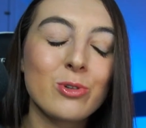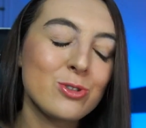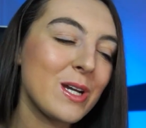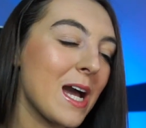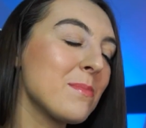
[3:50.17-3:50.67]
So
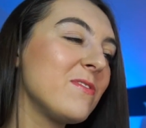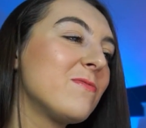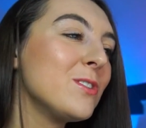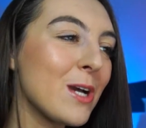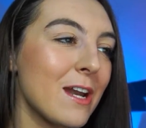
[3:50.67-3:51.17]
you
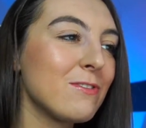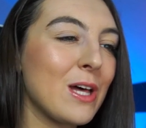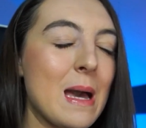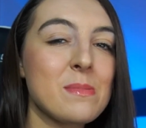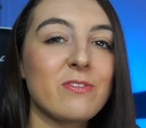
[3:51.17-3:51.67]
got to feel
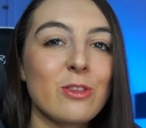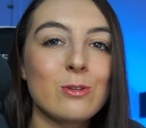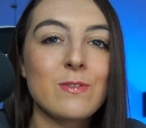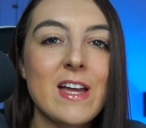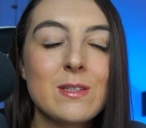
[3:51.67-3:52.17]
happy for
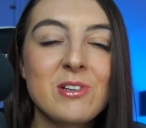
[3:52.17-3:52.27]
those fans